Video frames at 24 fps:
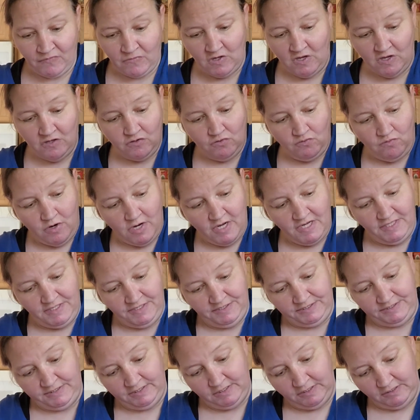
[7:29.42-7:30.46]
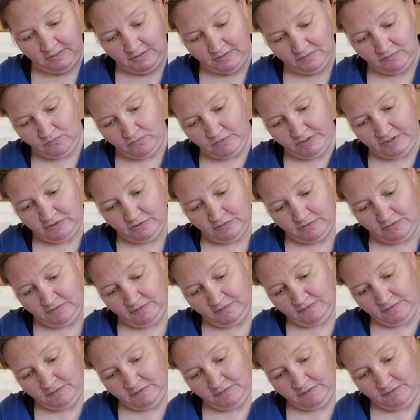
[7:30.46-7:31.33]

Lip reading: Otherwise, it will